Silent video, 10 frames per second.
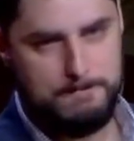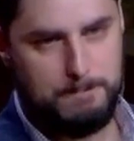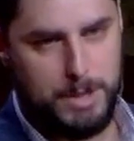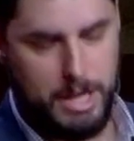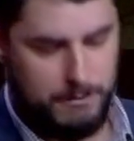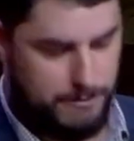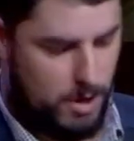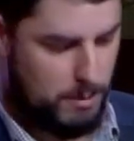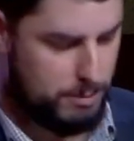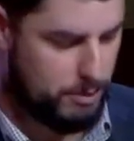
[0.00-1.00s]
but then
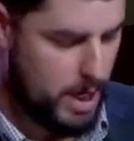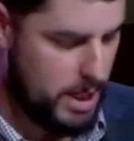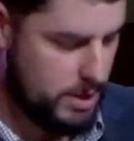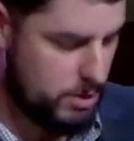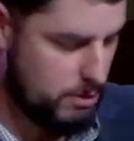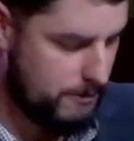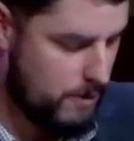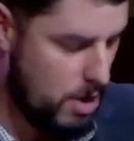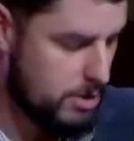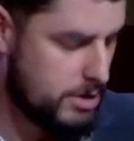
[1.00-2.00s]
fall prey to a
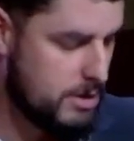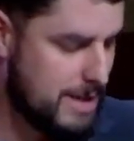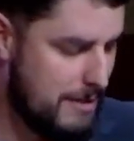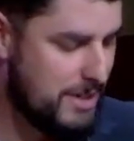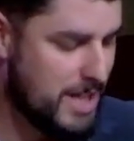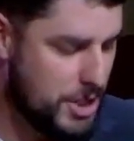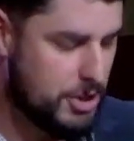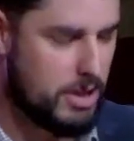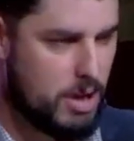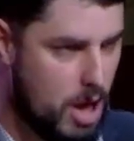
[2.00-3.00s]
false
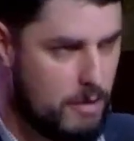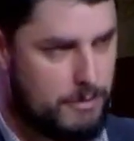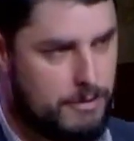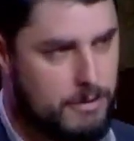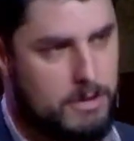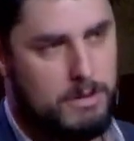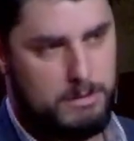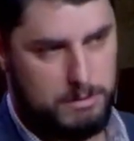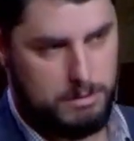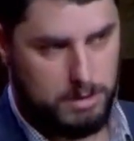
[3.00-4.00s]
definition of
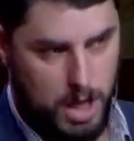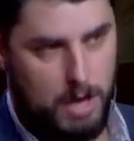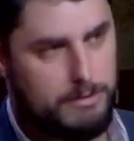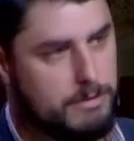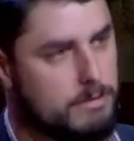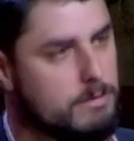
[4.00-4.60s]
love,